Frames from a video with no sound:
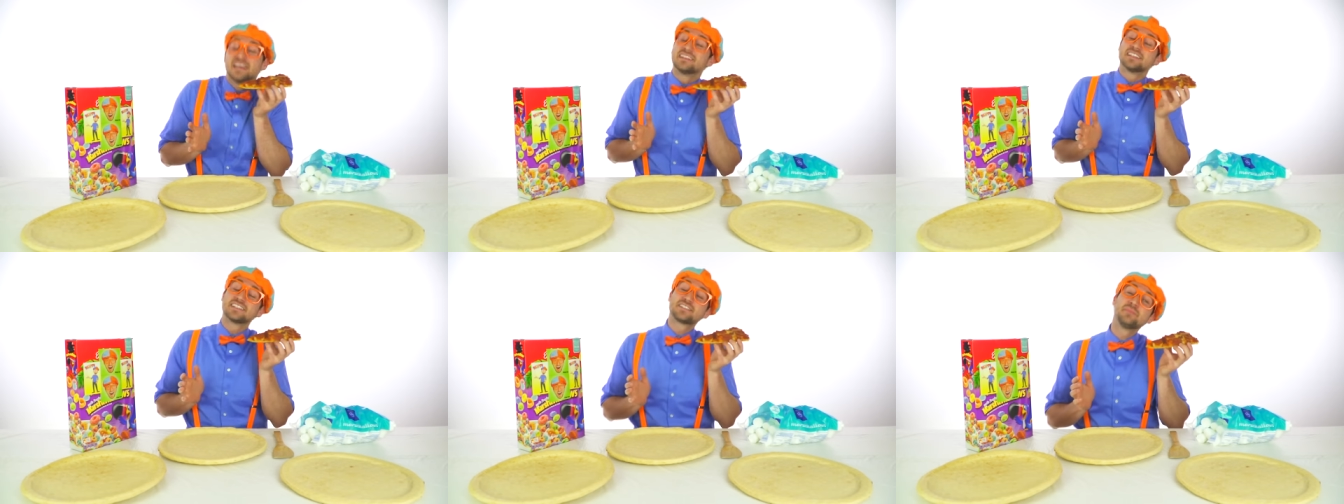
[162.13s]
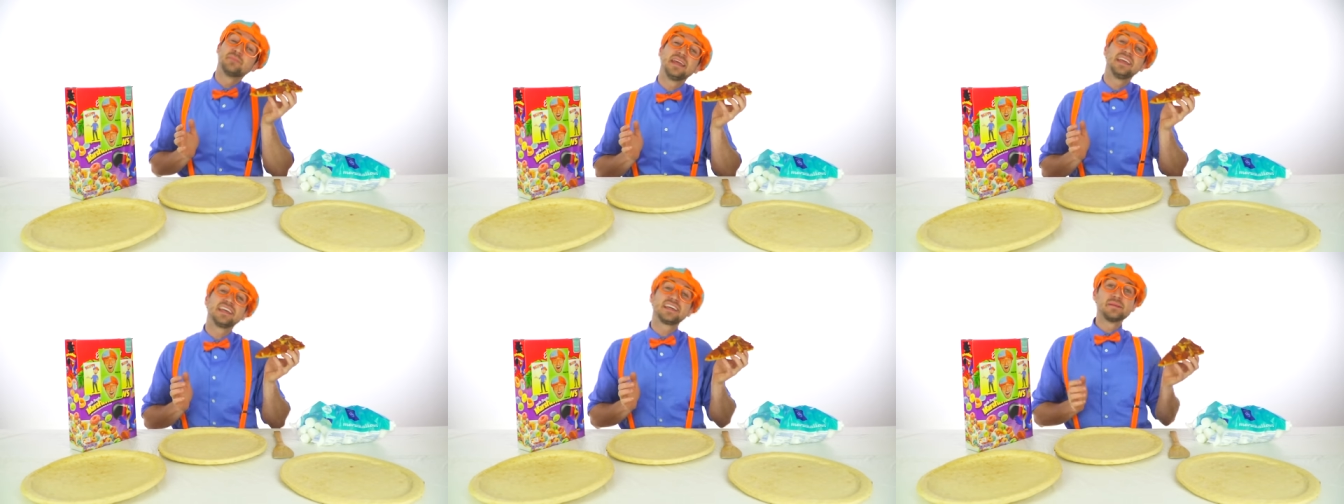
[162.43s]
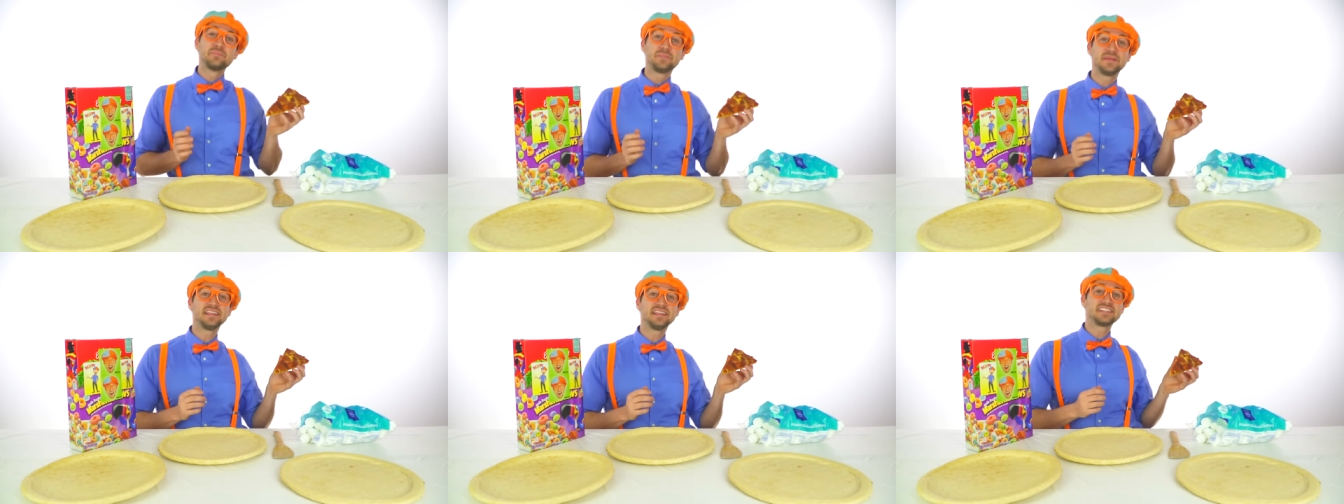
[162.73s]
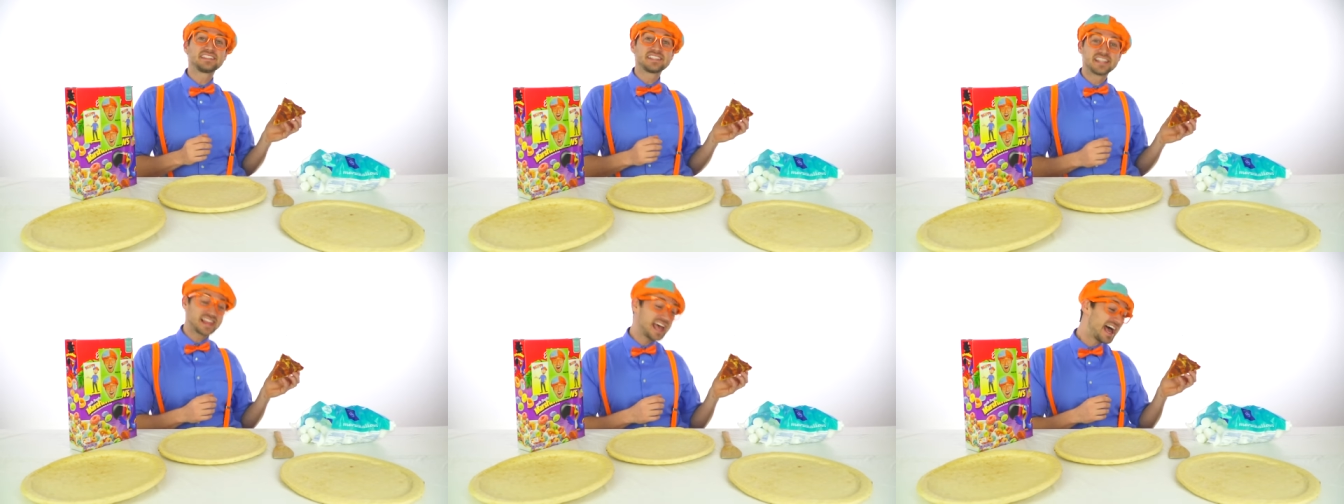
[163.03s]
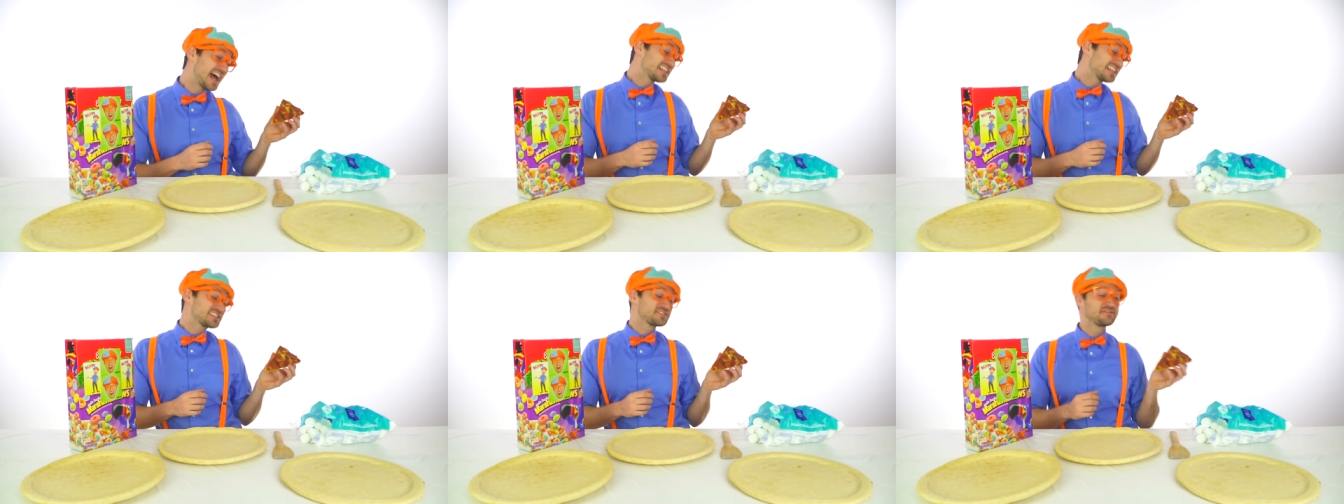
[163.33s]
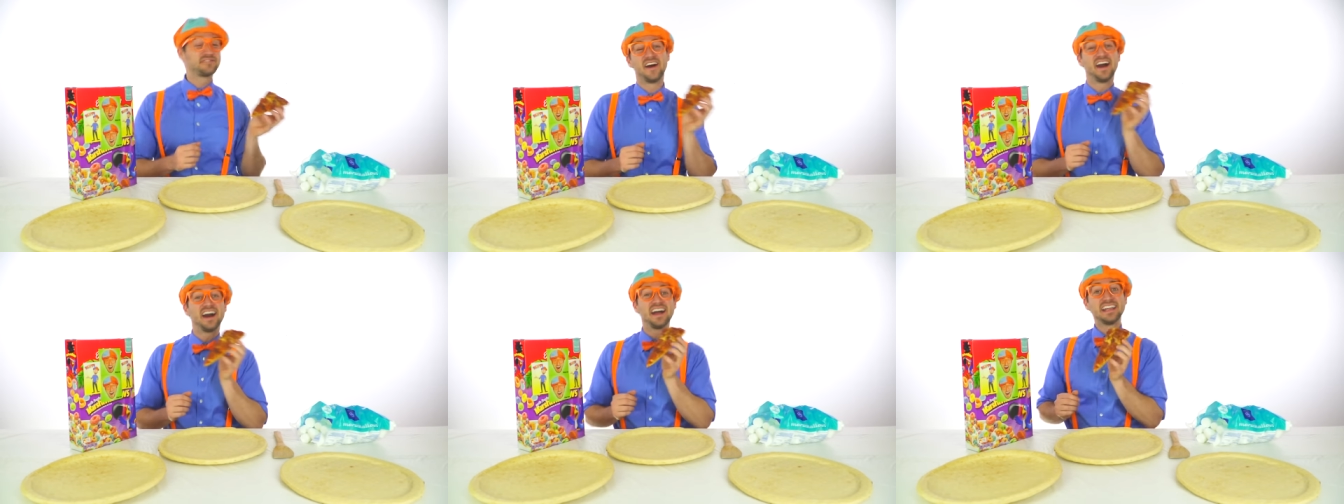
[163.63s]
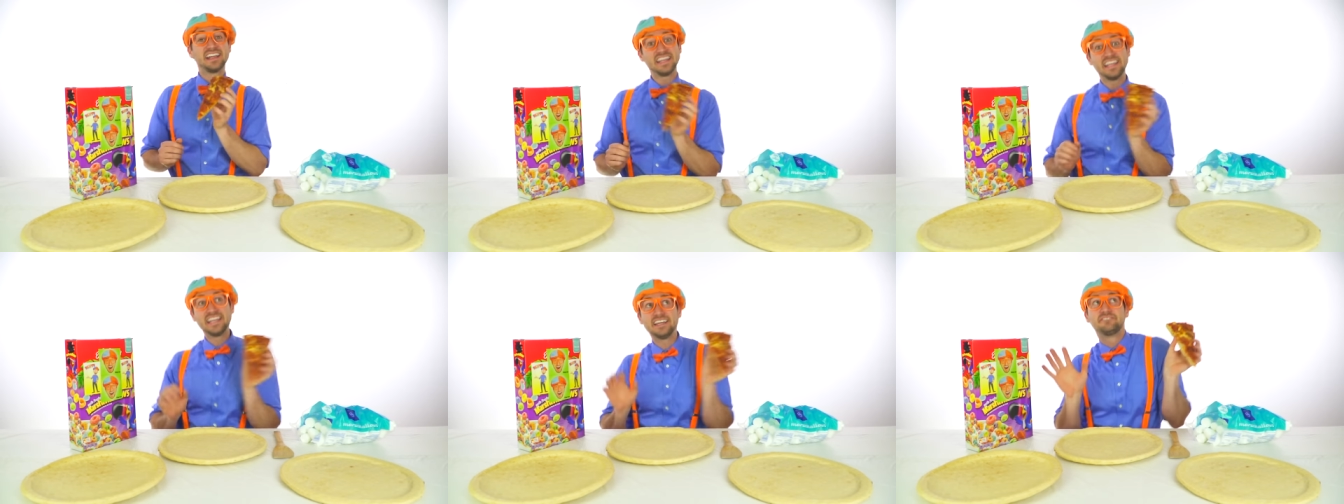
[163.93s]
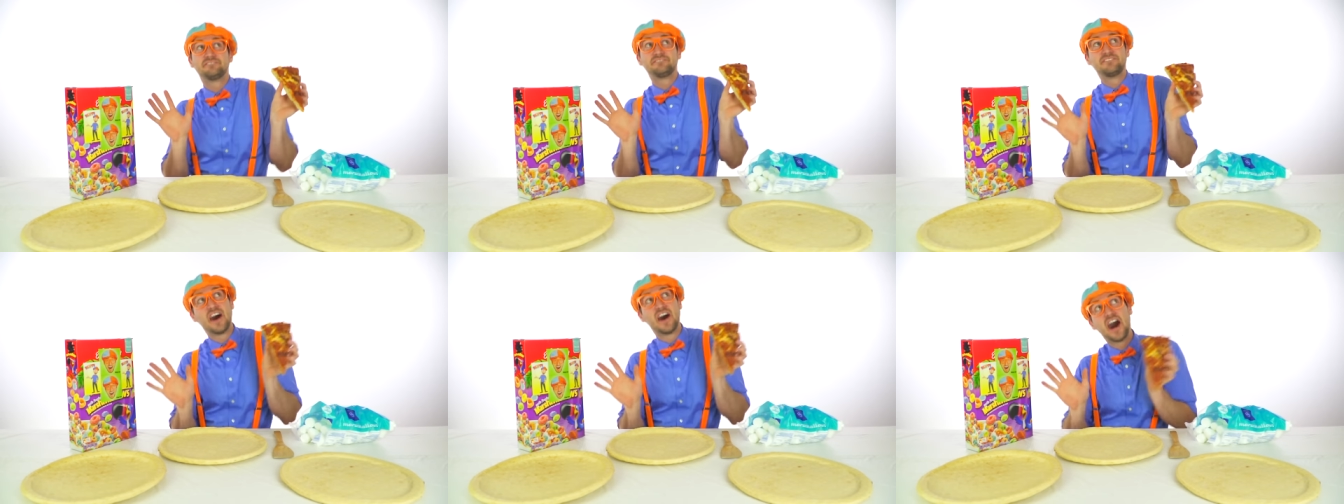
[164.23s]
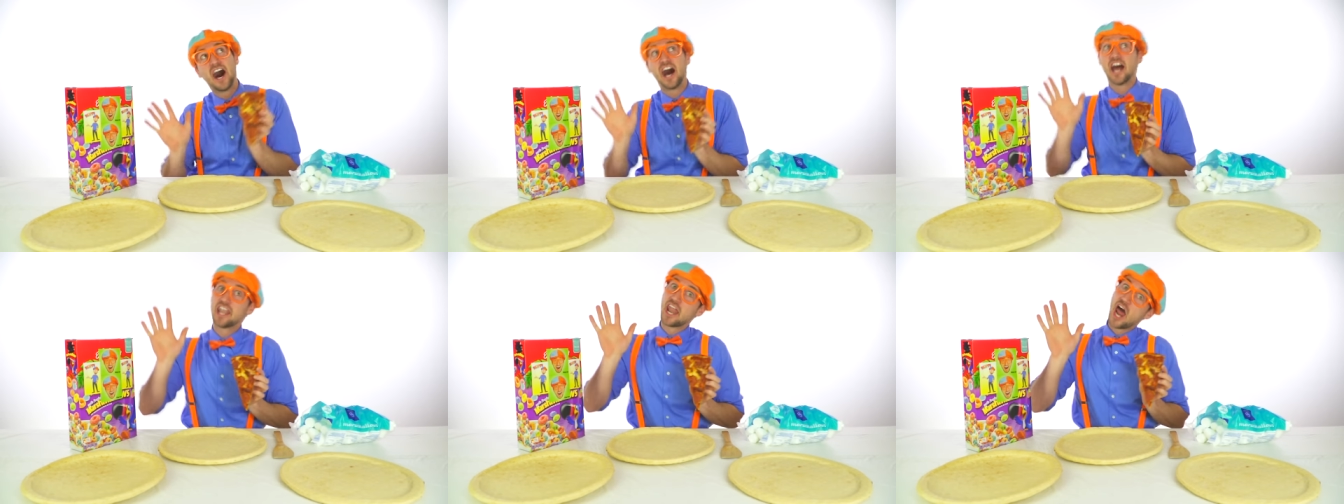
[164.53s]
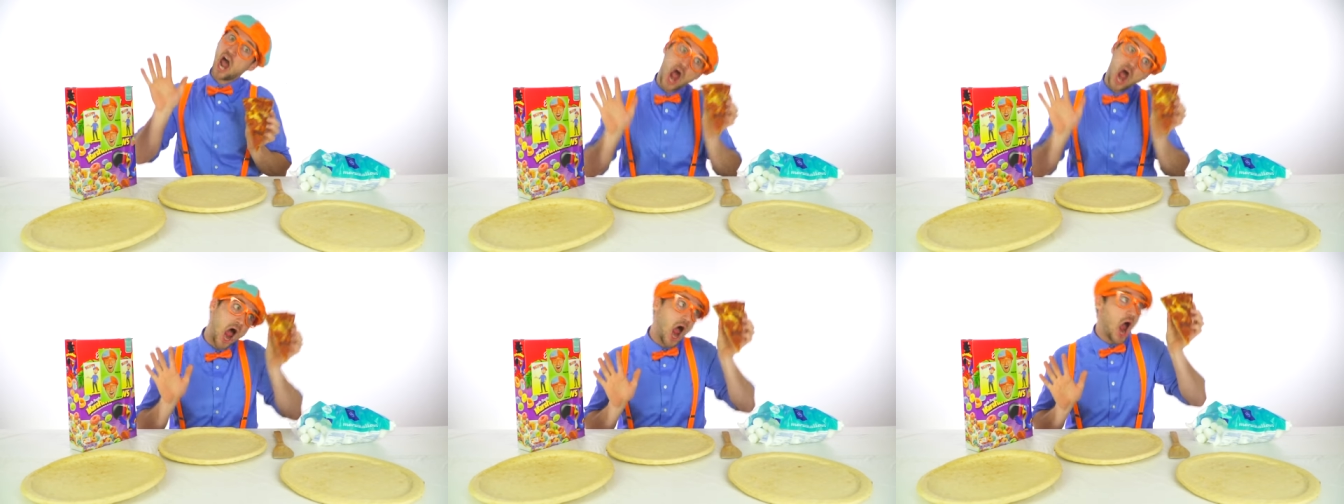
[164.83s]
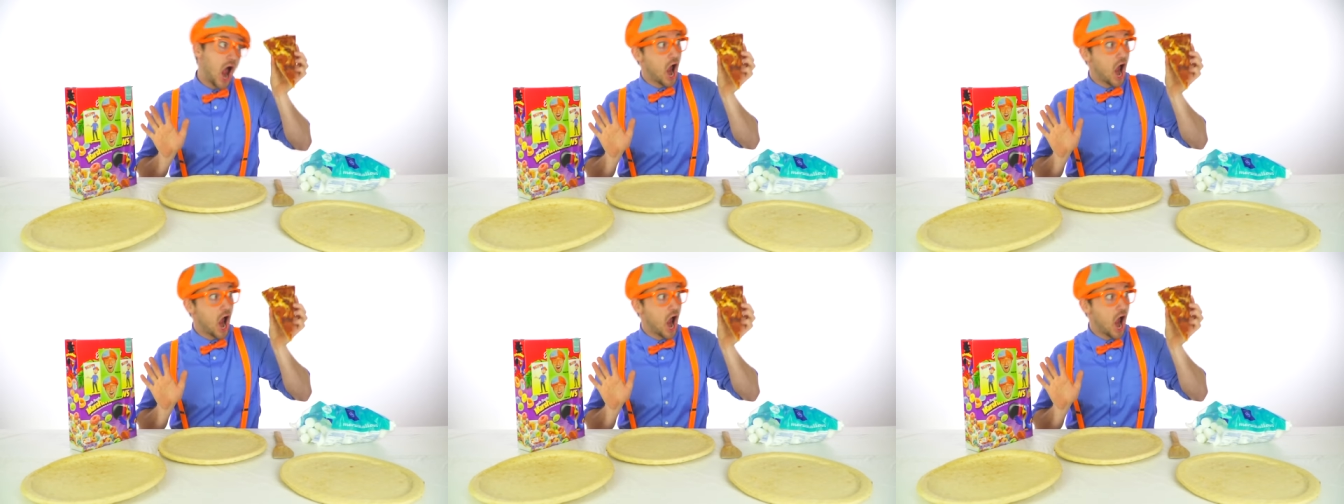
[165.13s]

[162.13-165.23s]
Let's make a pizza that's funny fun.